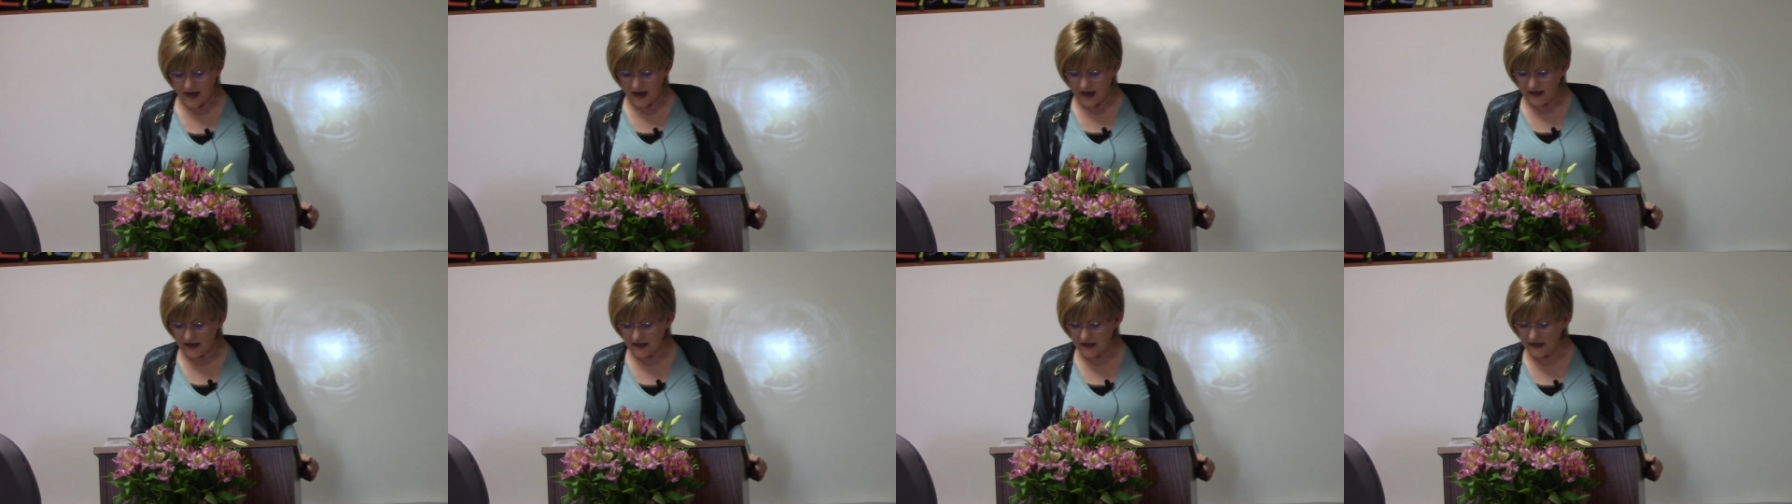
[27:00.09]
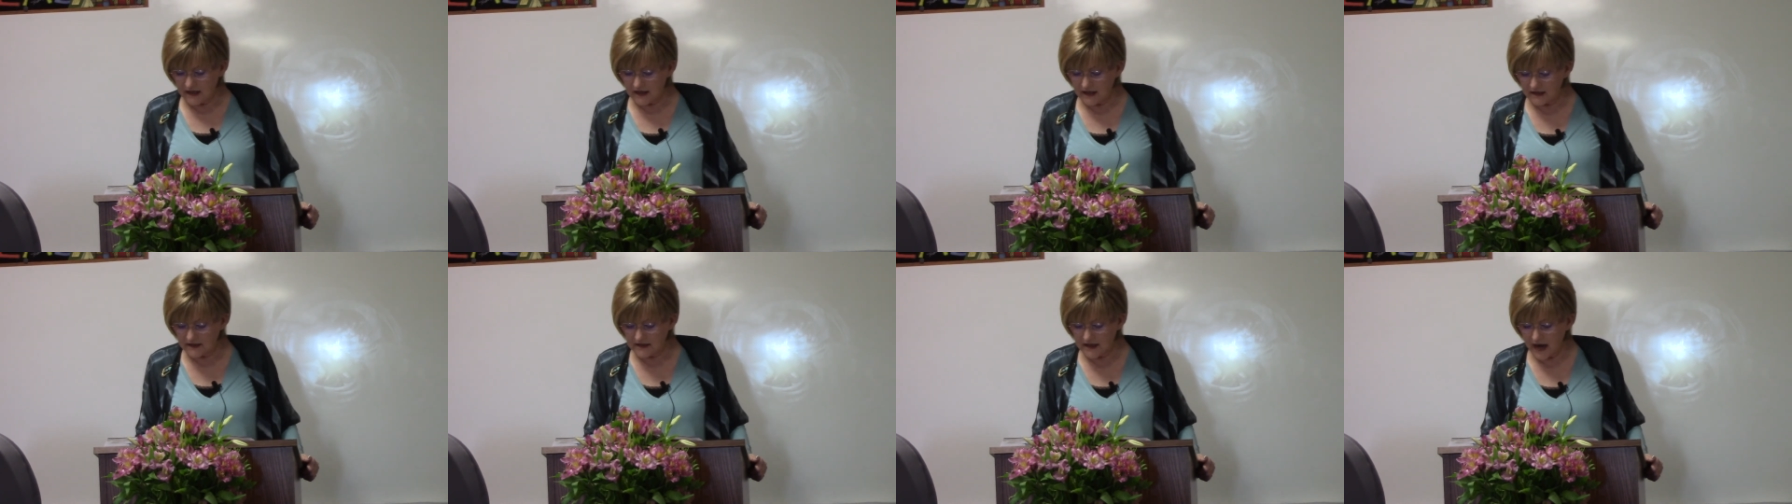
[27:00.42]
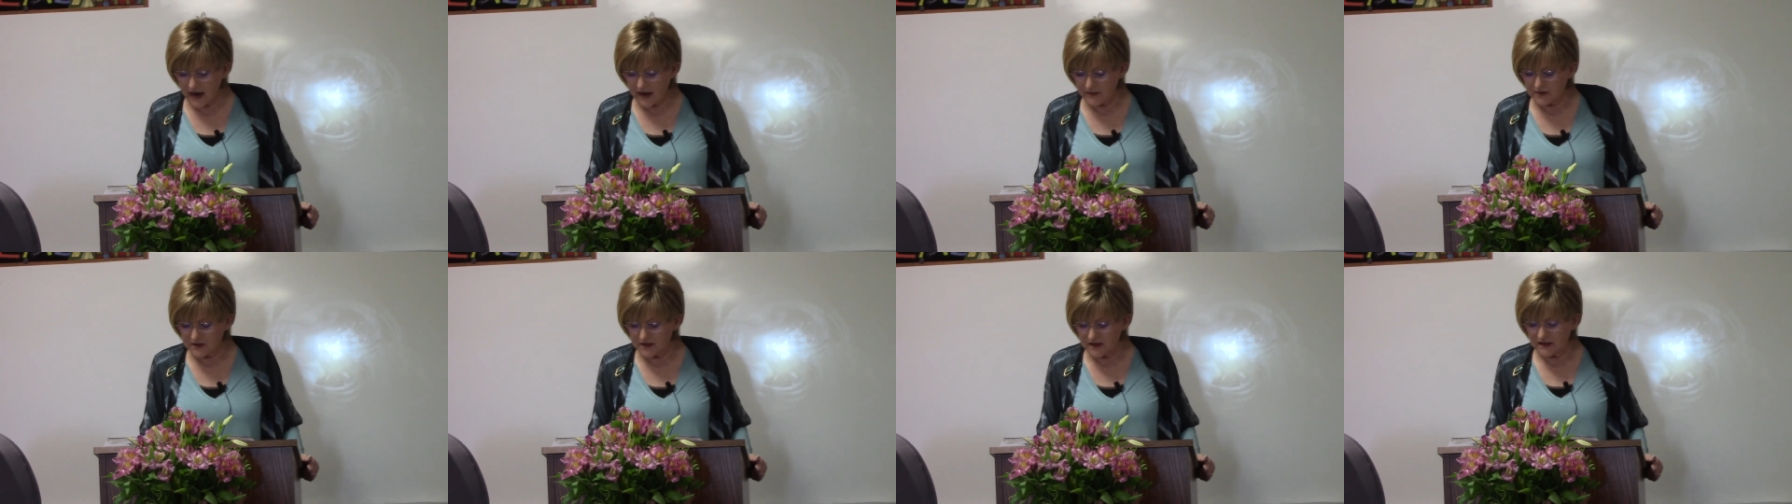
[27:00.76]
He
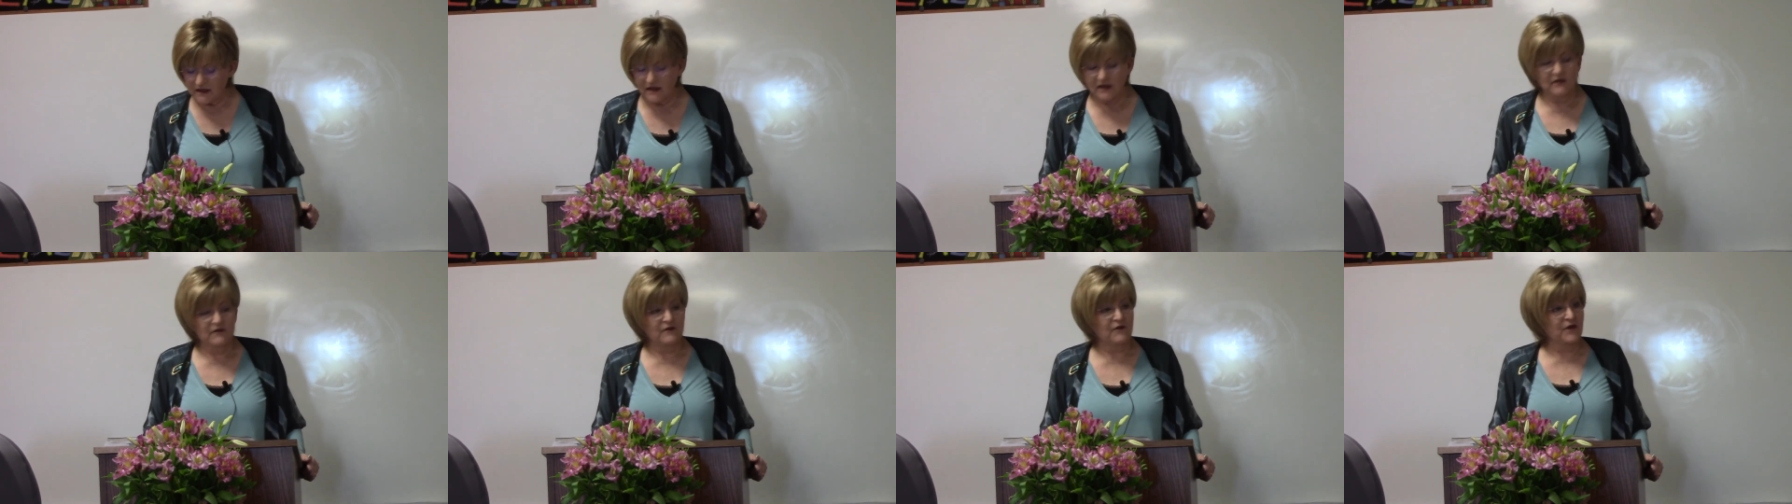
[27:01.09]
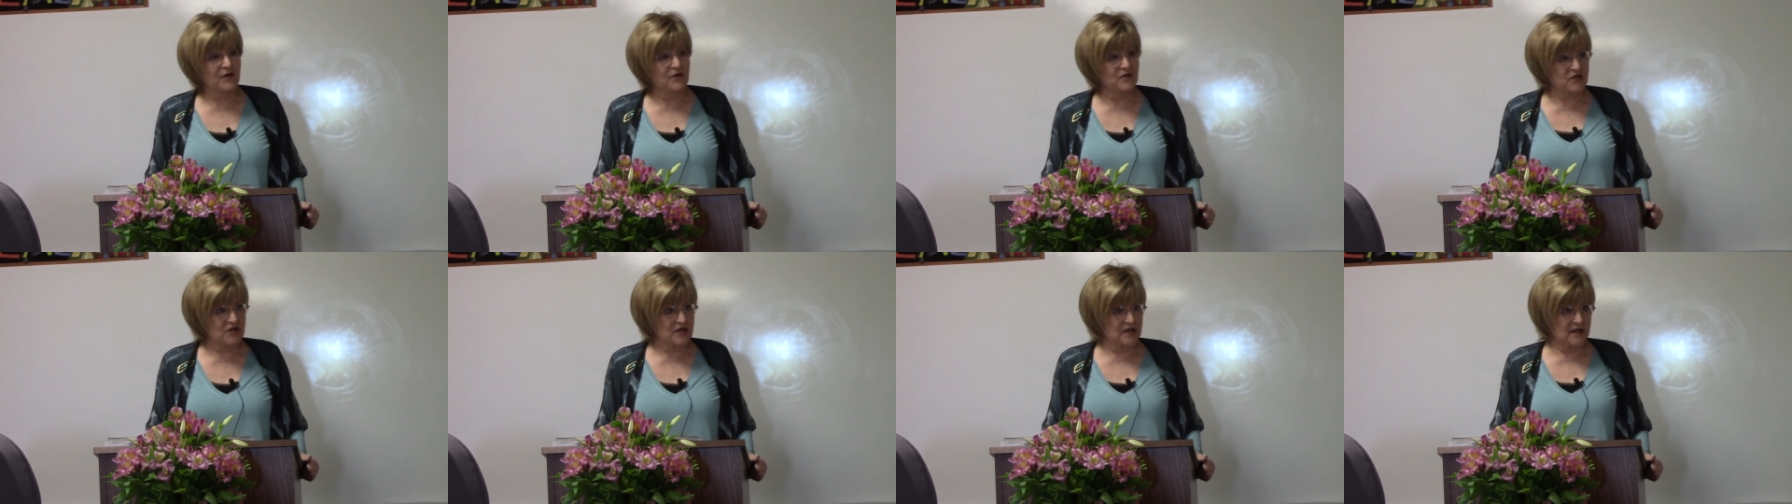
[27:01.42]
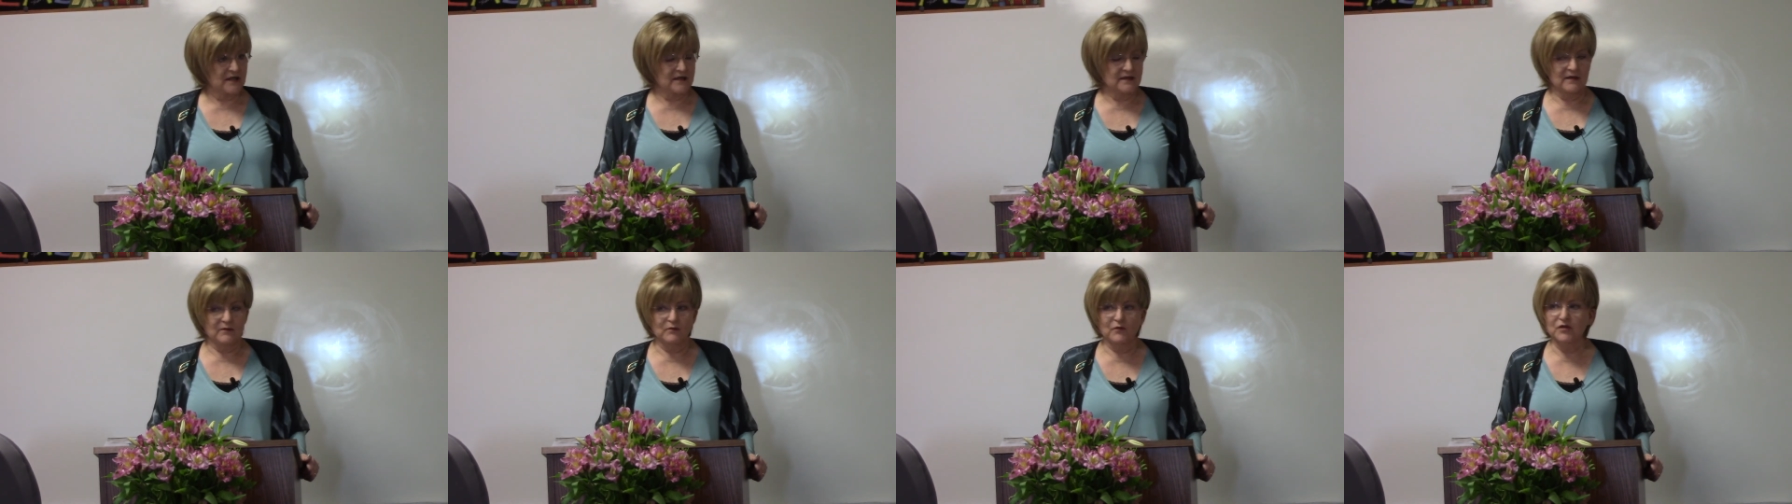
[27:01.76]
adopted
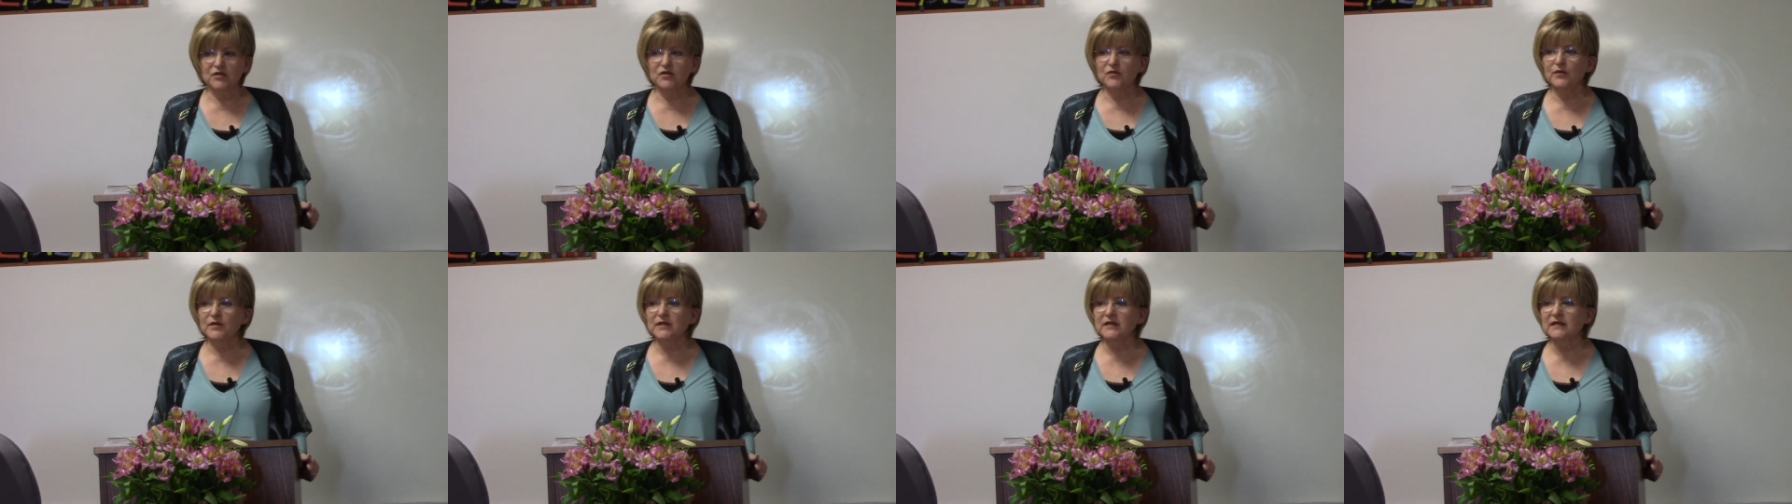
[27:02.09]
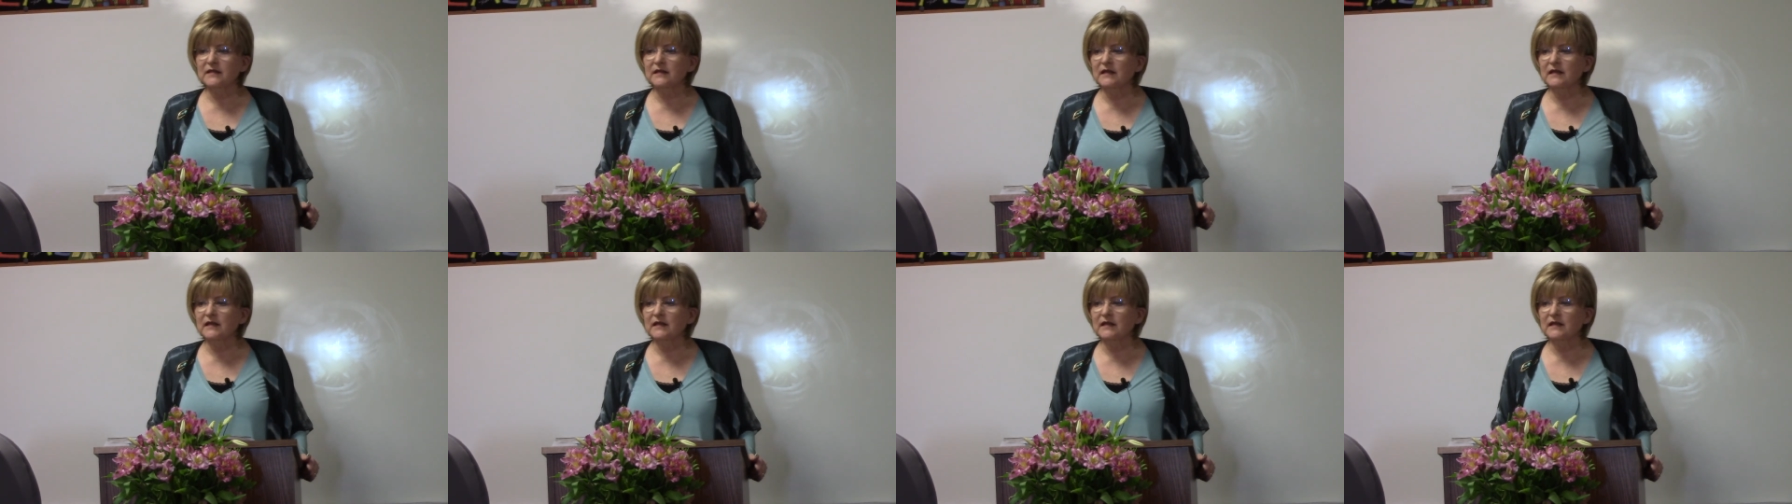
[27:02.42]
Confucianism, which was